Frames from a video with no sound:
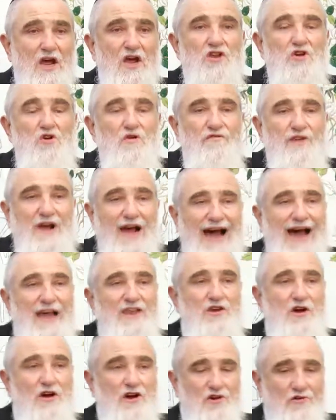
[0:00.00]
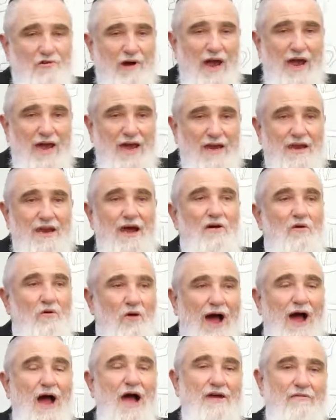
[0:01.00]
You've got your grain.
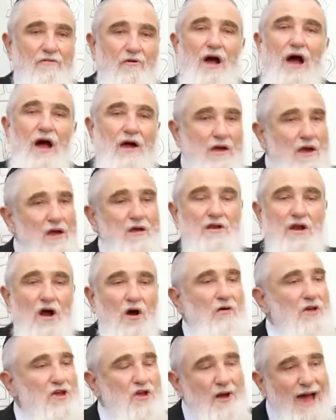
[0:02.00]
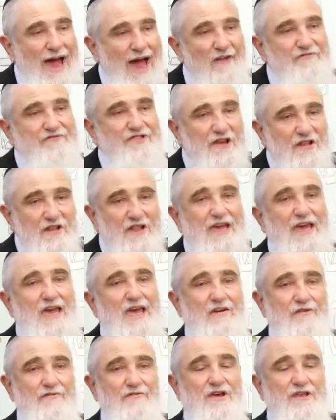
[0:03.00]
I, you know, you have to
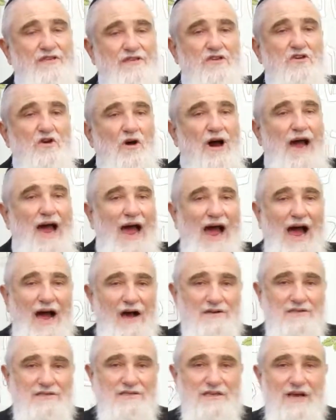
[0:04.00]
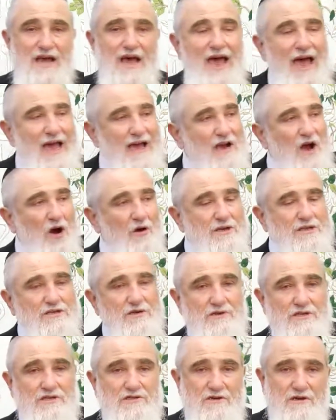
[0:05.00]
leave your, your house and go
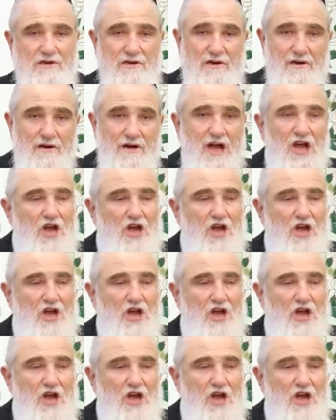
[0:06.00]
into a sukkah.